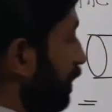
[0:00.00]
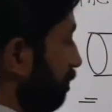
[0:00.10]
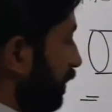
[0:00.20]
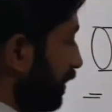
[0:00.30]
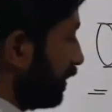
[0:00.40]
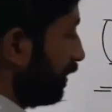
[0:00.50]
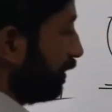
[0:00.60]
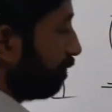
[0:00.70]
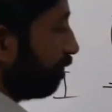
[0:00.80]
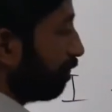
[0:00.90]
but
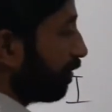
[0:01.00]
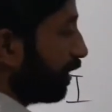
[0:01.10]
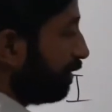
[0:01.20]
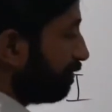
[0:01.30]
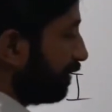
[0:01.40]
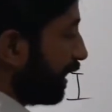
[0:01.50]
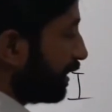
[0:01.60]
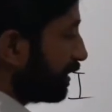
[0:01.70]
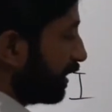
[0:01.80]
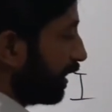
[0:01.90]
if that
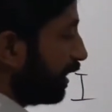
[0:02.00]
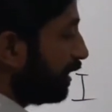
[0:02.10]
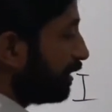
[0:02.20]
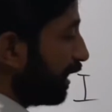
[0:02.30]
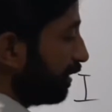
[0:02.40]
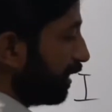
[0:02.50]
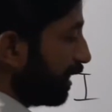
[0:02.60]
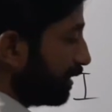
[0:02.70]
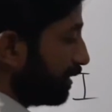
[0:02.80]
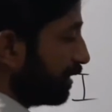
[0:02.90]
is the current and that
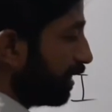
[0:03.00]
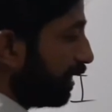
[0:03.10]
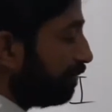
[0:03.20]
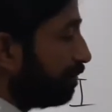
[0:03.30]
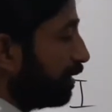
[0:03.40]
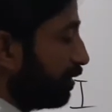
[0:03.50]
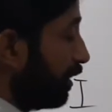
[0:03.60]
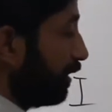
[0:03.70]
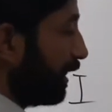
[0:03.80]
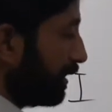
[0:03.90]
is the time, sorry,
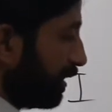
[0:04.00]
that is the